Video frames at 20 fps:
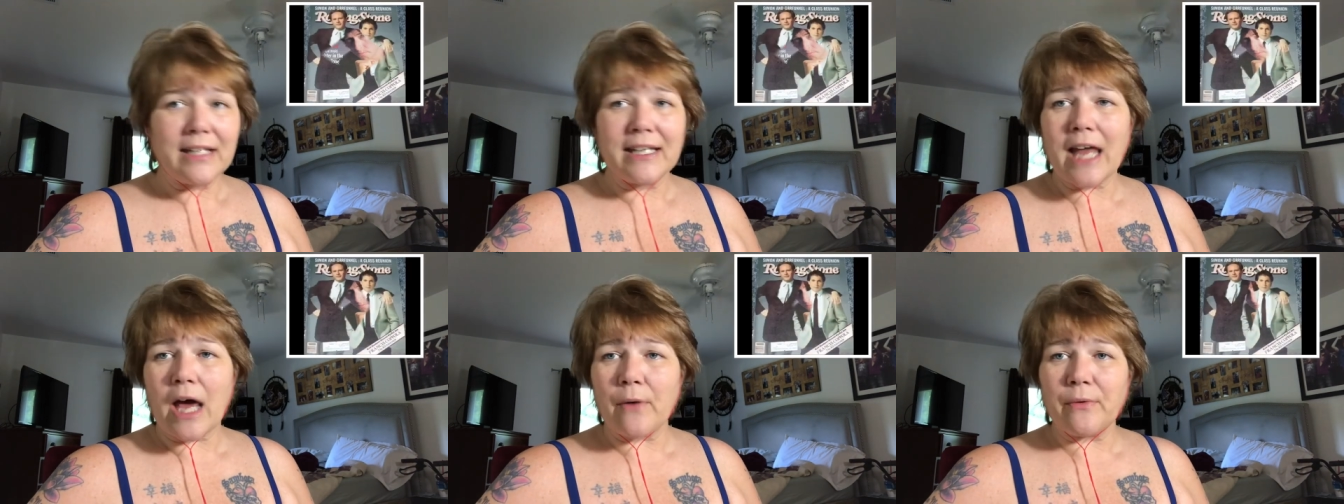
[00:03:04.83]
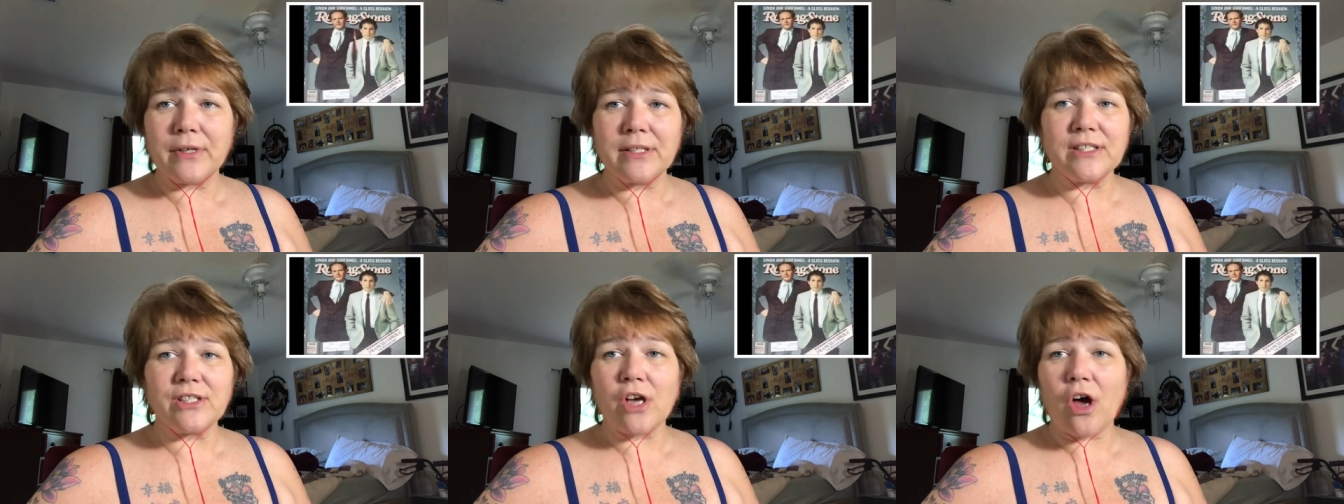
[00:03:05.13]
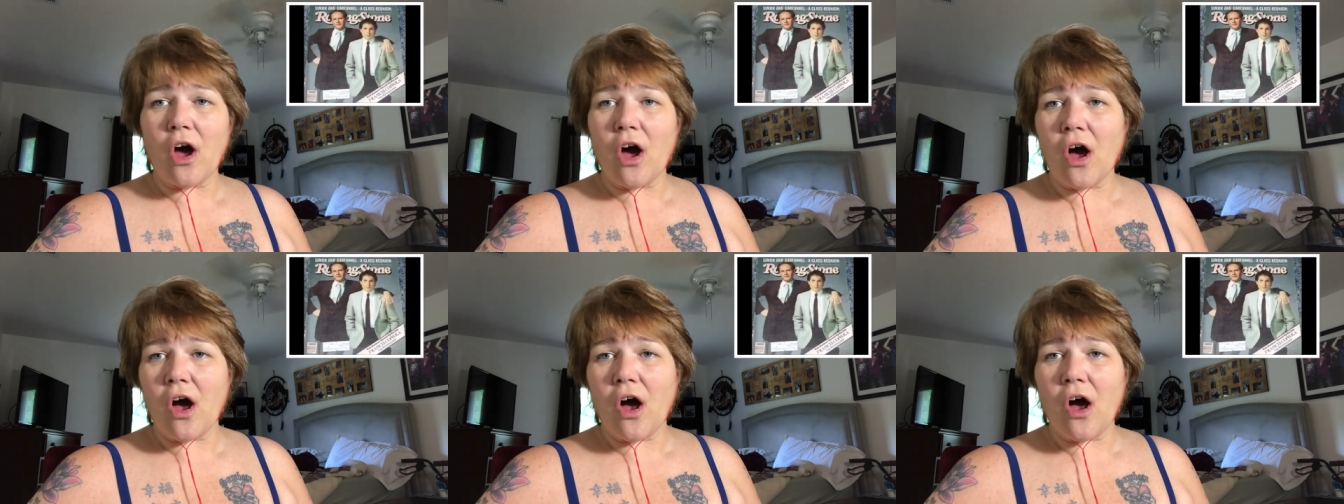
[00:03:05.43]
Now it's
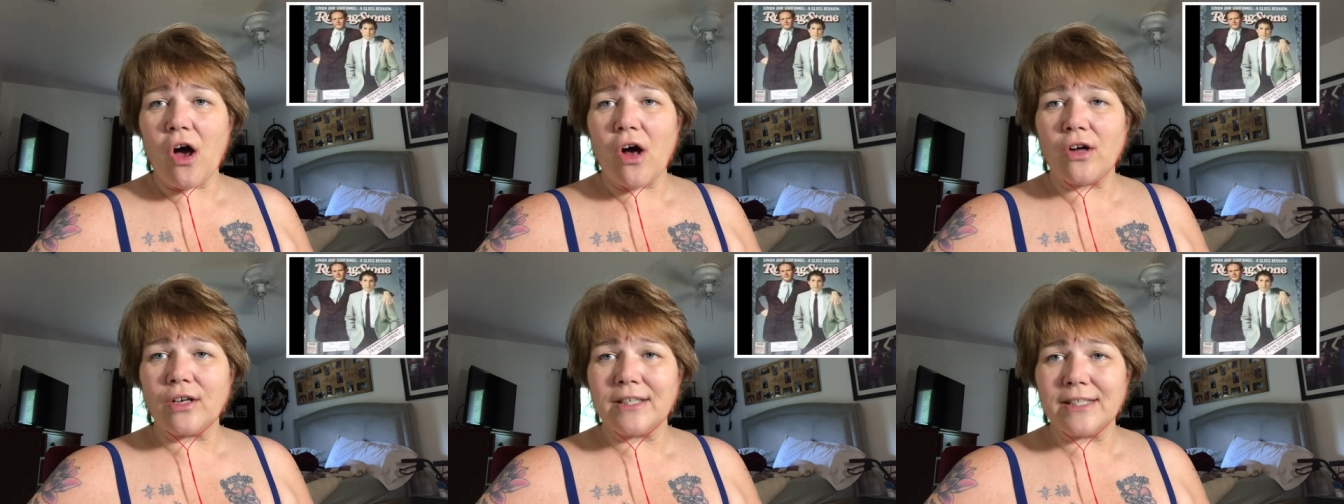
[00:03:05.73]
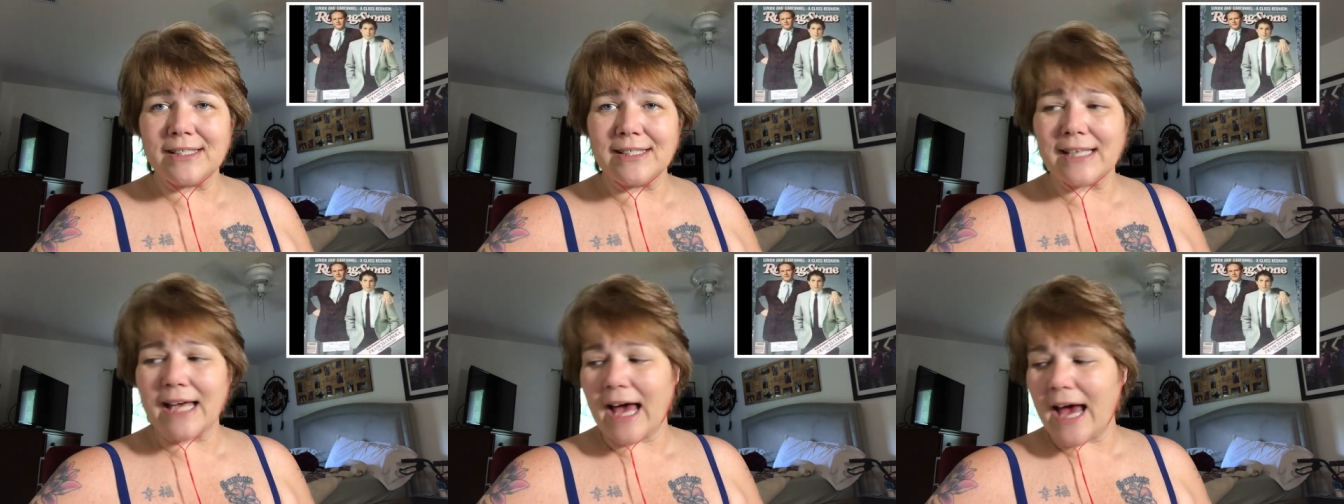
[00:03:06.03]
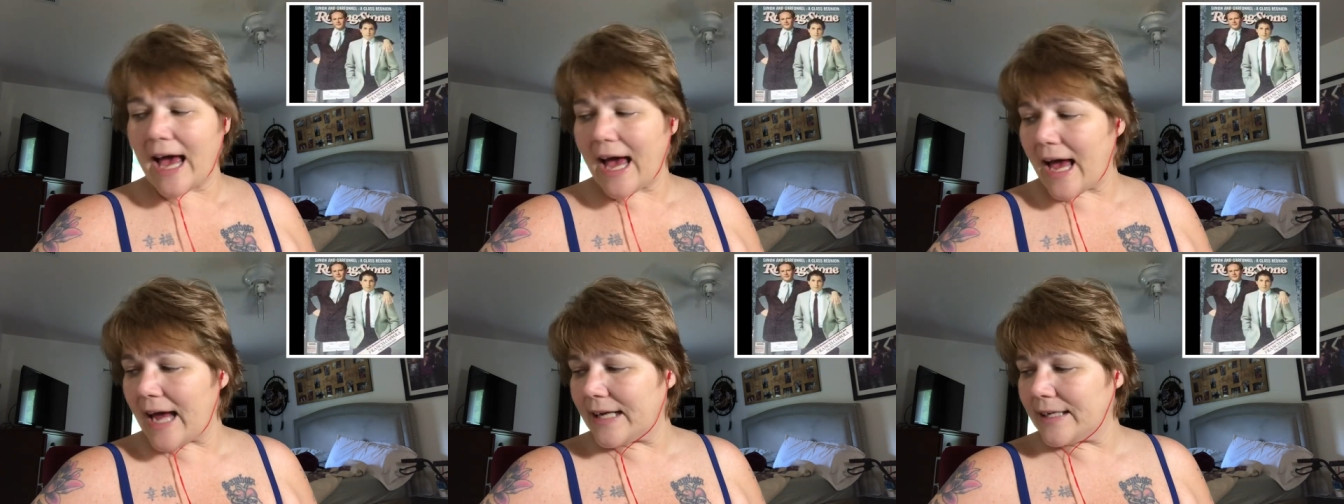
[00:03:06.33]
all
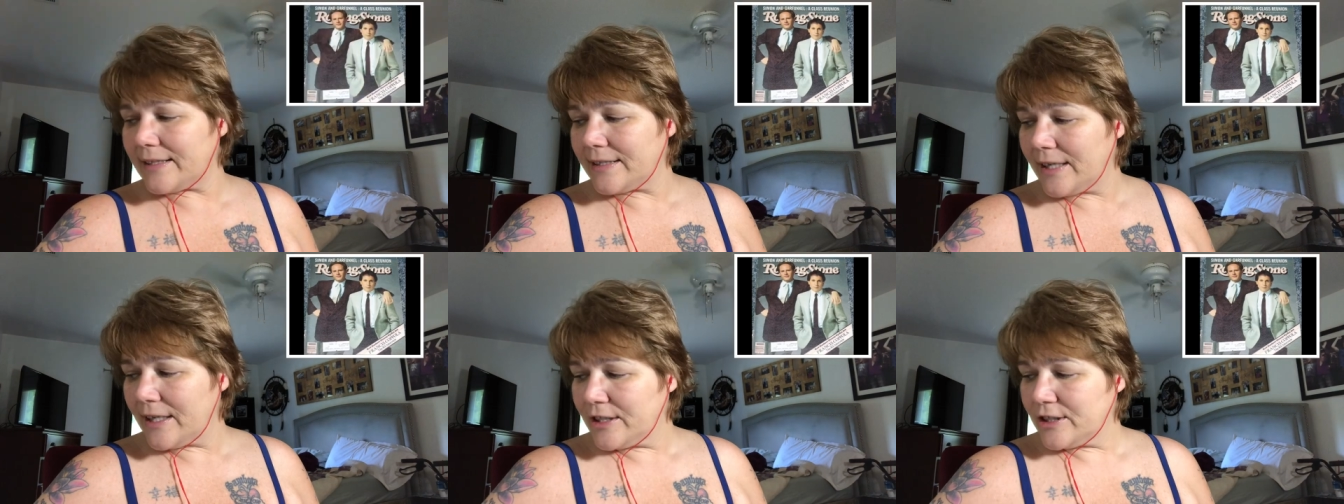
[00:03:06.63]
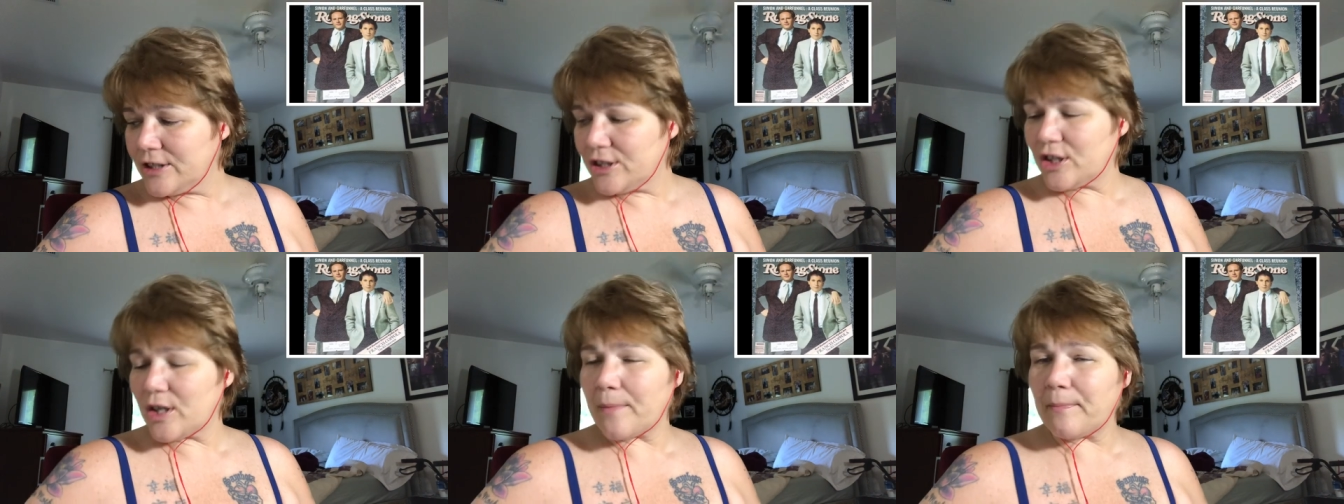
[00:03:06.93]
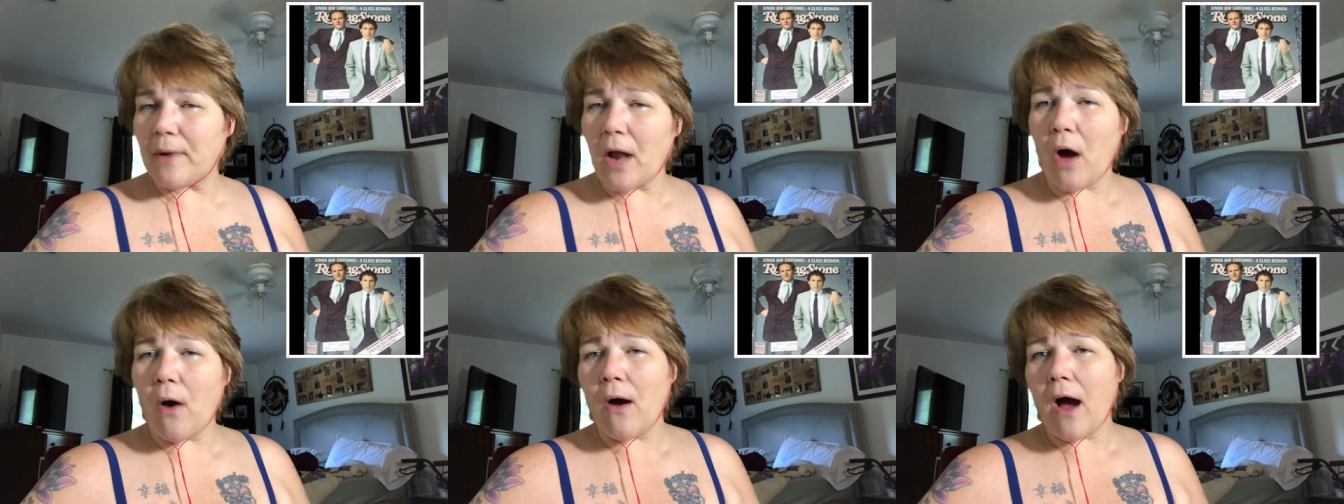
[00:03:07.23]
designed to
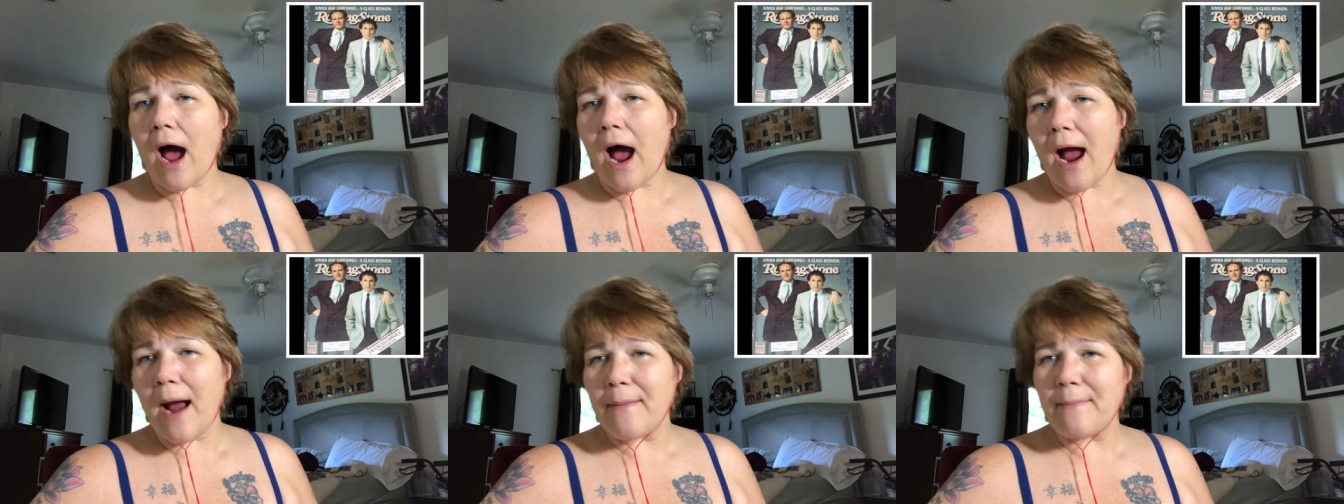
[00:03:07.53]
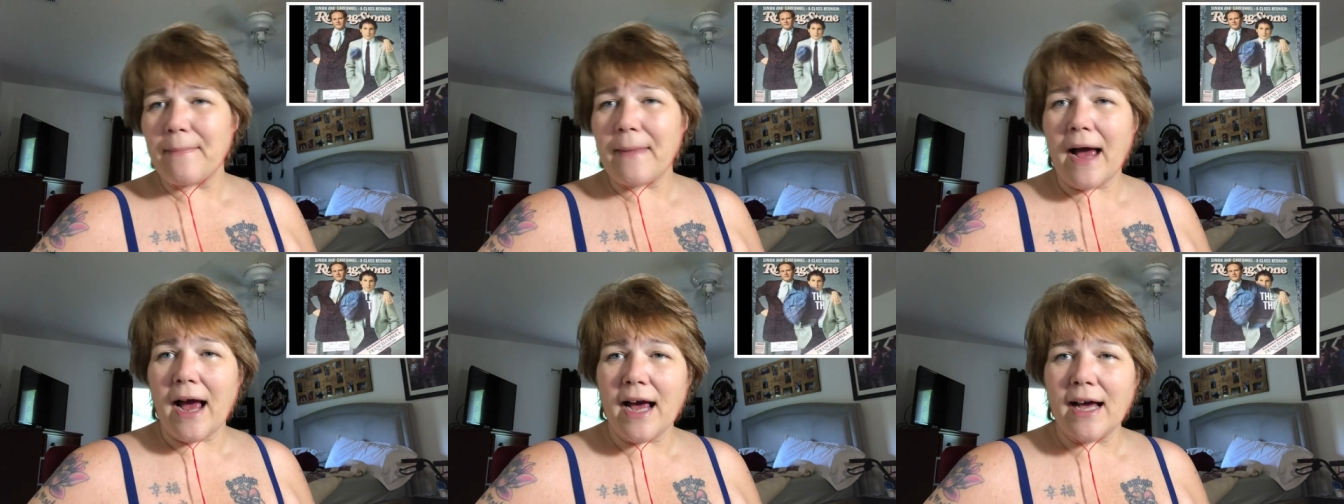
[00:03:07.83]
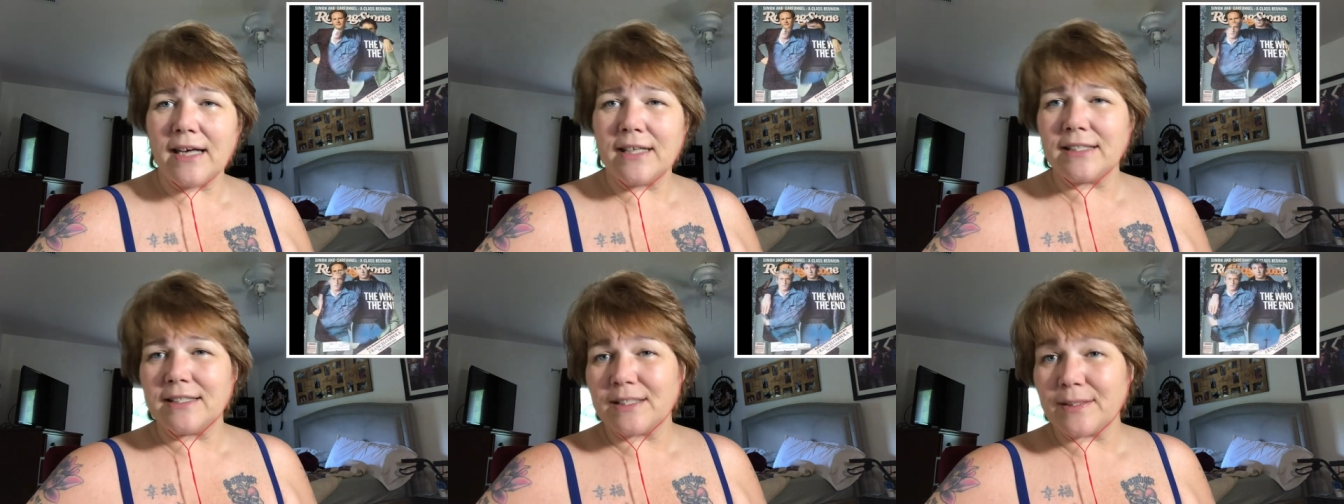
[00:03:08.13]
blow our
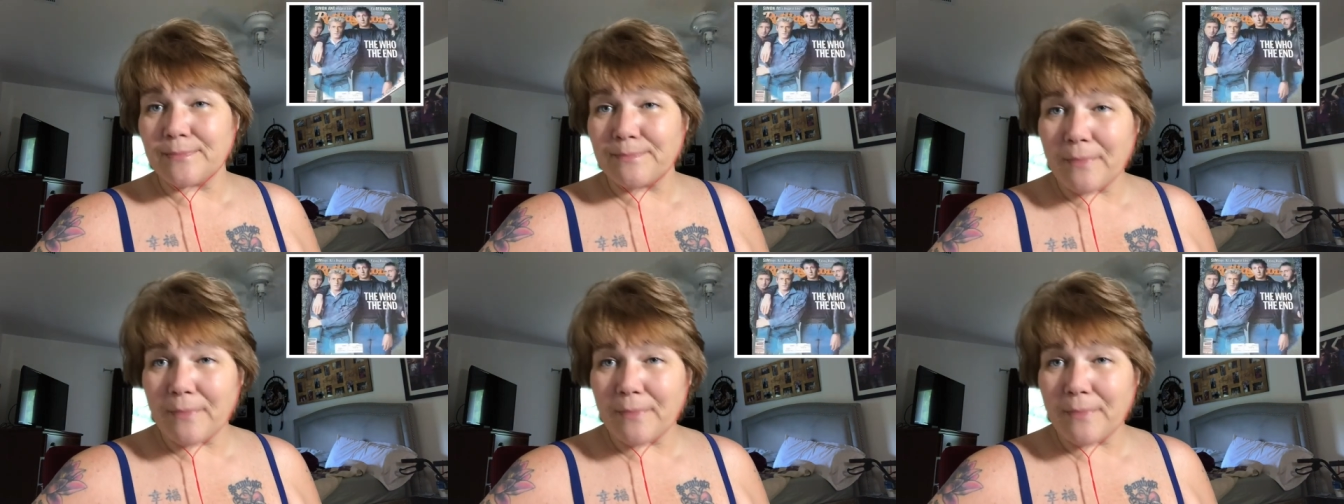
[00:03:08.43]
minds,